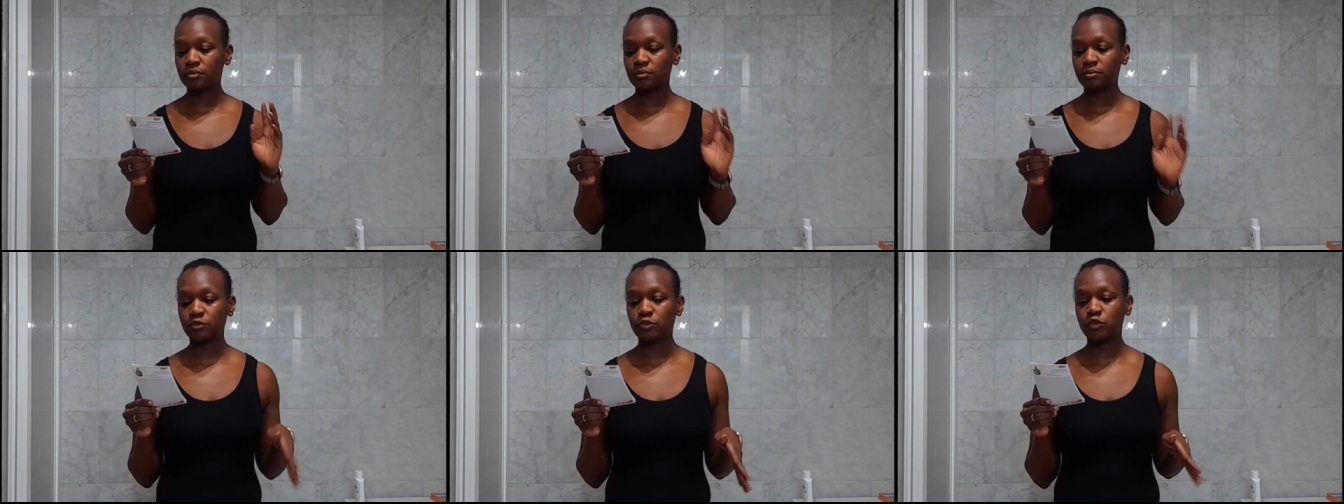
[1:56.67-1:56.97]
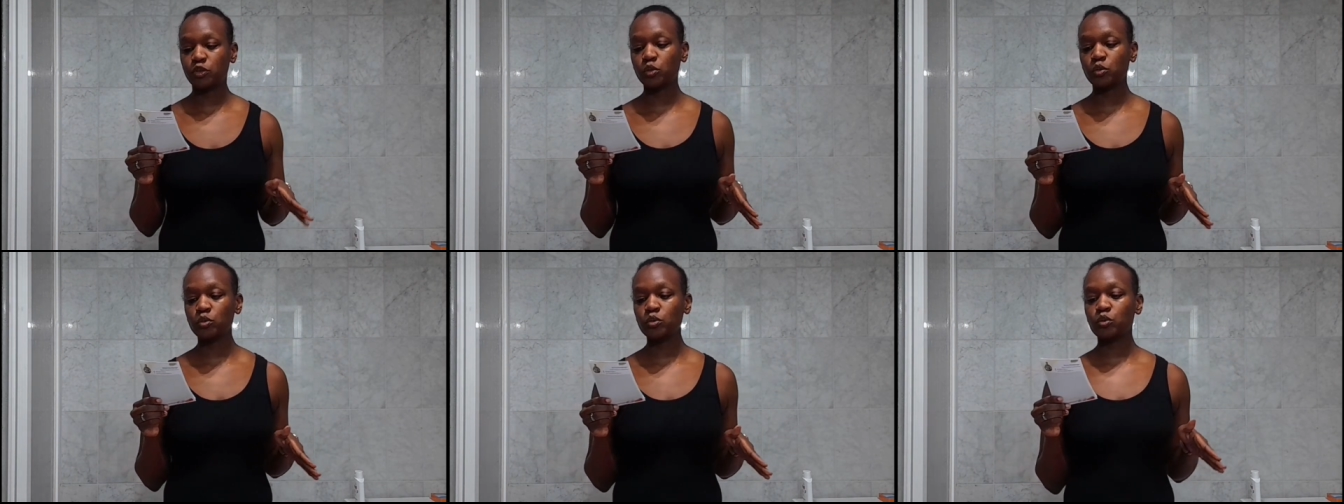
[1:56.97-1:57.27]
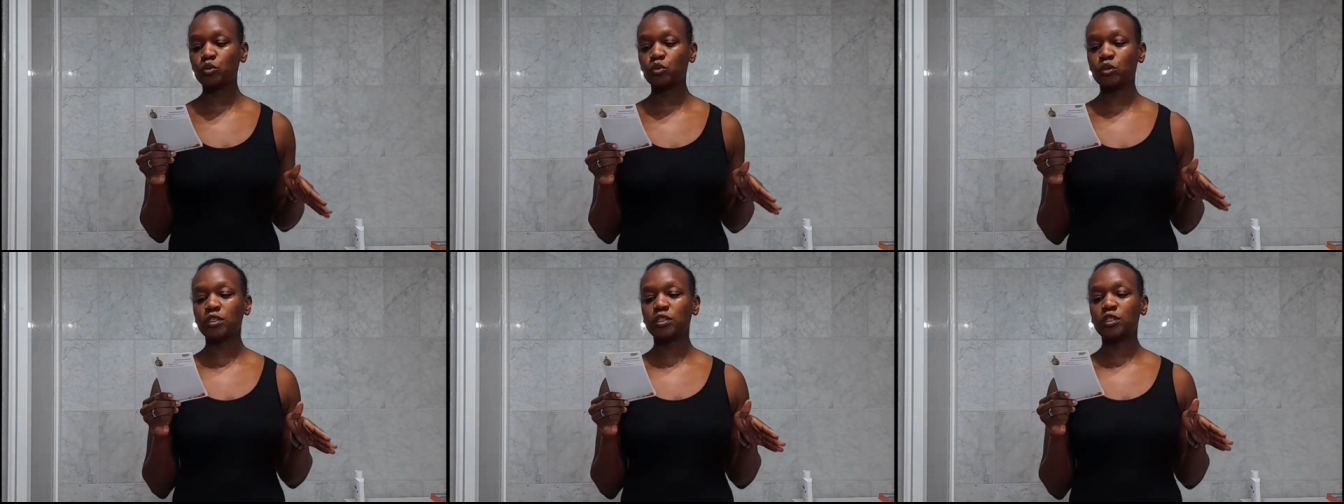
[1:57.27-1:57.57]
June
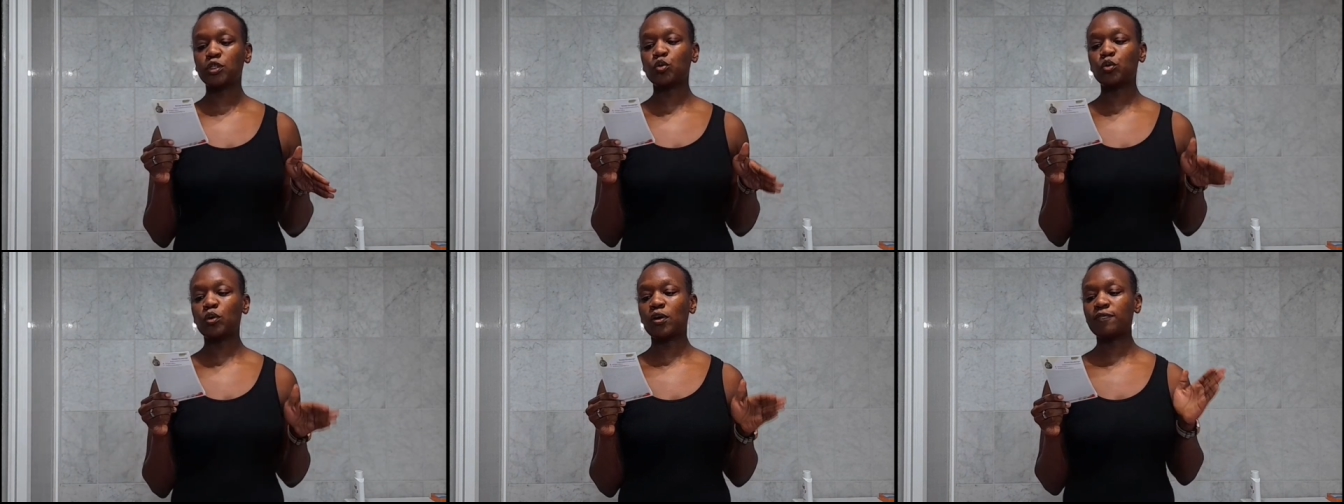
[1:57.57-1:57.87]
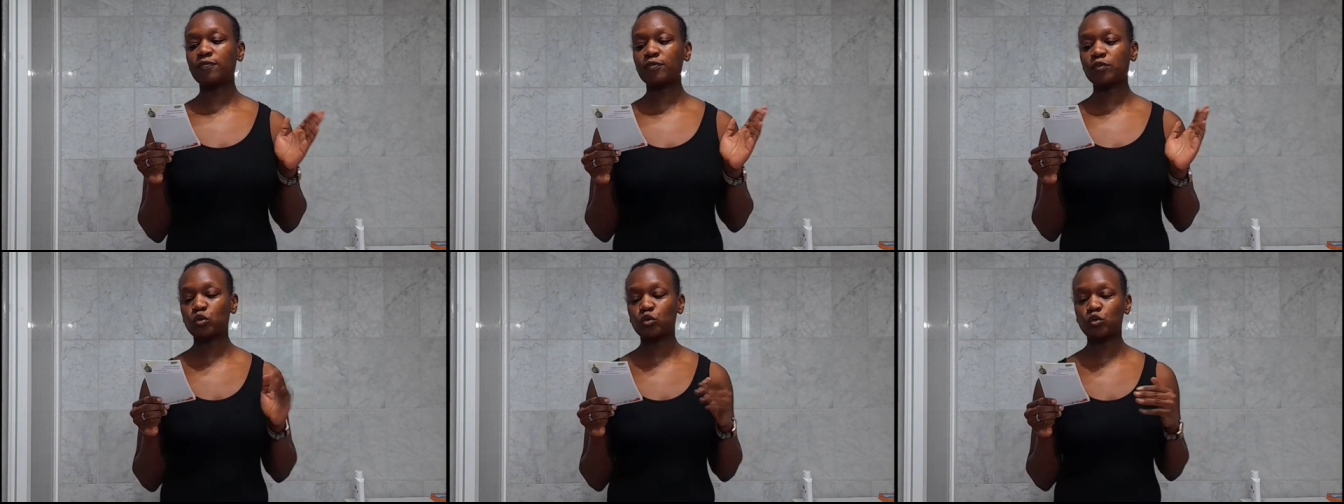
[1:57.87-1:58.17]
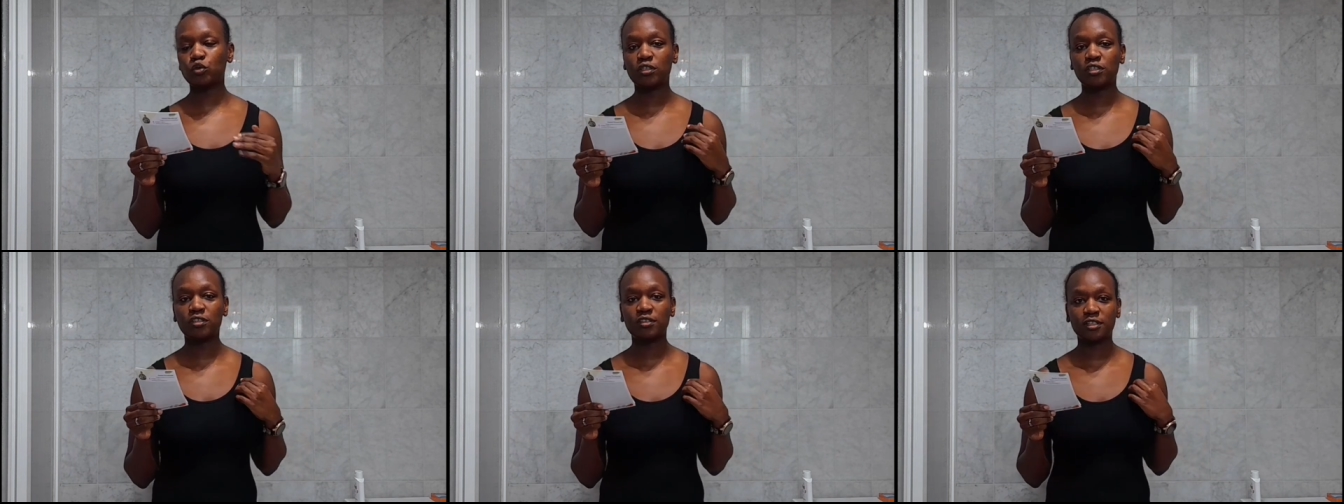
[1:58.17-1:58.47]
2012, June
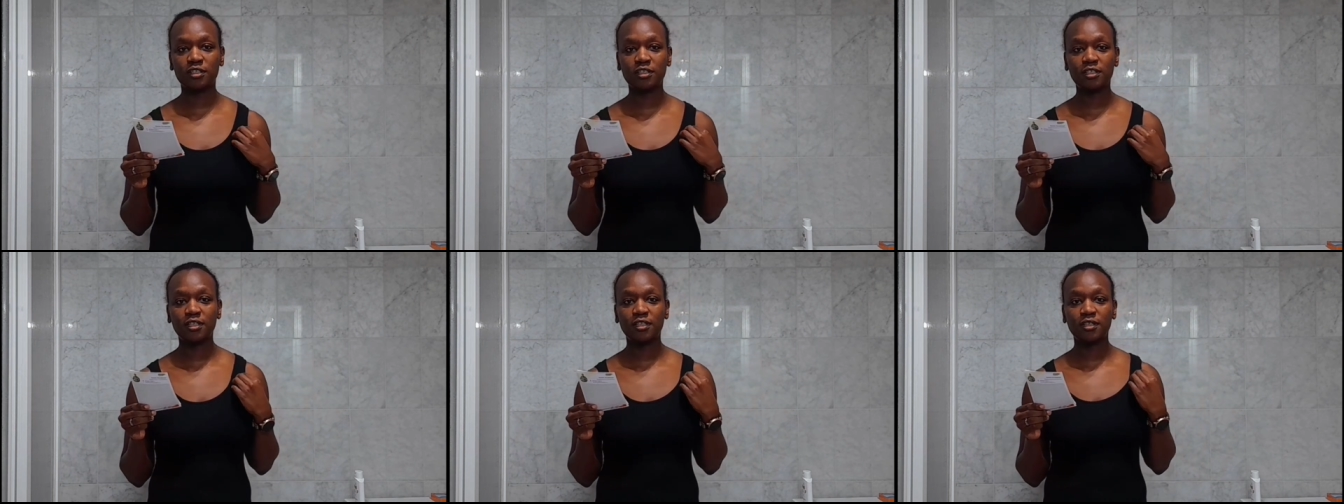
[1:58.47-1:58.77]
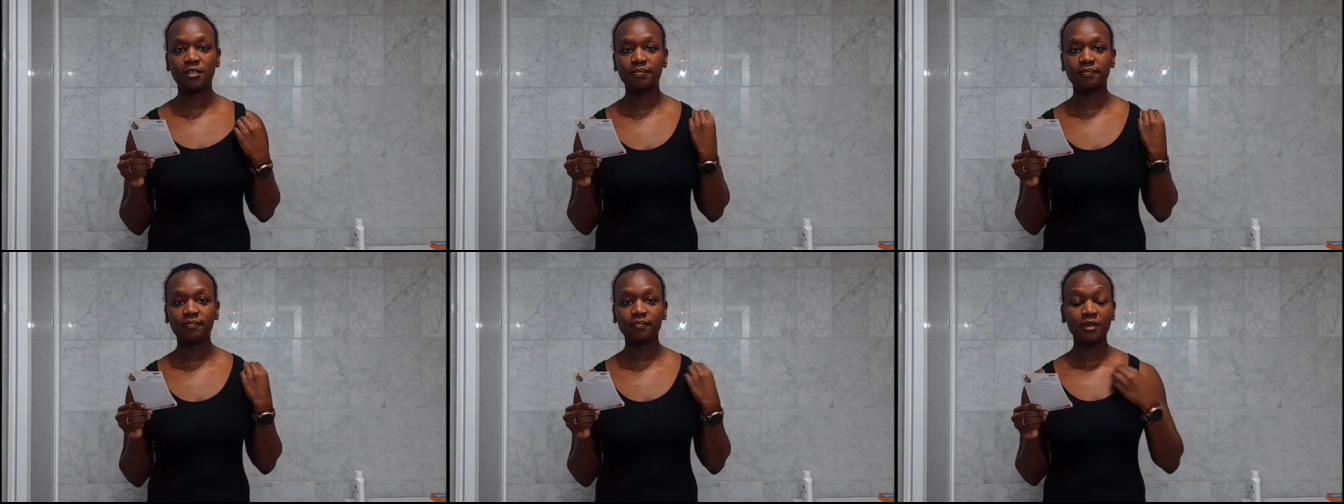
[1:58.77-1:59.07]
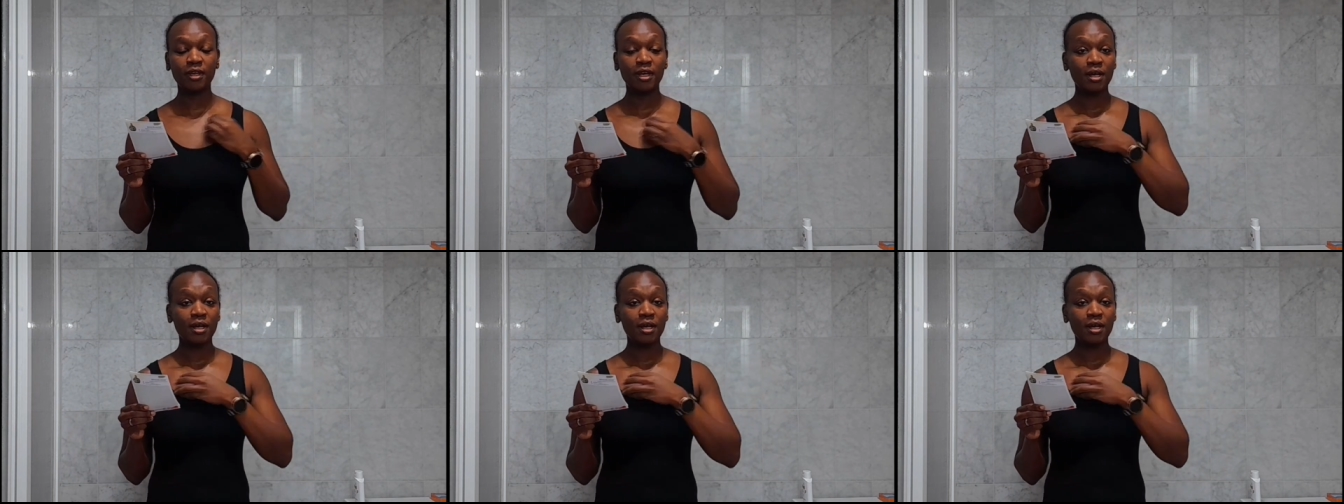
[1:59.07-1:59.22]
2013.